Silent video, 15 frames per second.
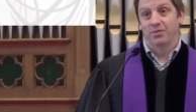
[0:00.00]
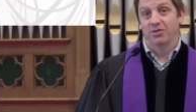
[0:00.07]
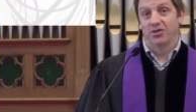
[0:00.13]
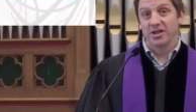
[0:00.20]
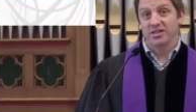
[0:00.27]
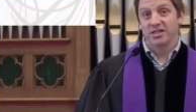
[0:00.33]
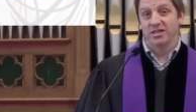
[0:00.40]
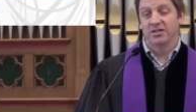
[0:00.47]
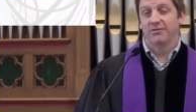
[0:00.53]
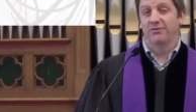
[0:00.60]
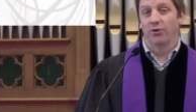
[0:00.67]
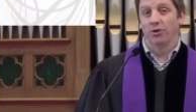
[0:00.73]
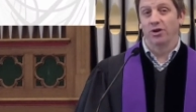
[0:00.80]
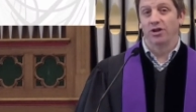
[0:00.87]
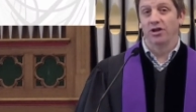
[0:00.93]
This is
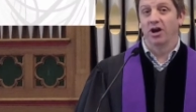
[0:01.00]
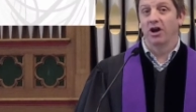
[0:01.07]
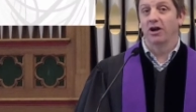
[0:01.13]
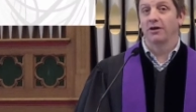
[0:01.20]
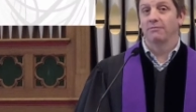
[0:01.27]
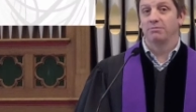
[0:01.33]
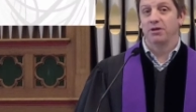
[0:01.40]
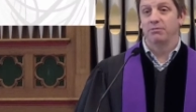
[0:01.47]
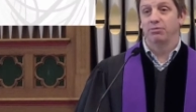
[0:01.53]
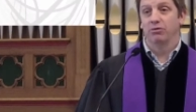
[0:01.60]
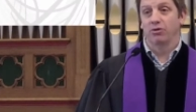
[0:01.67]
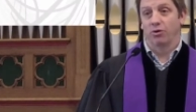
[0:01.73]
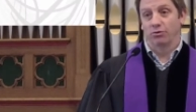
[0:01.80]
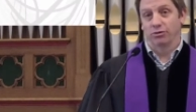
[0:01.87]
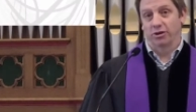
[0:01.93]
for young
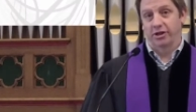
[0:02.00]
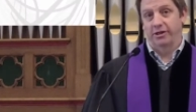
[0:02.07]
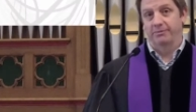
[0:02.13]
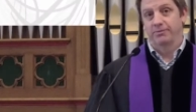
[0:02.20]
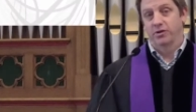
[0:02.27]
people only.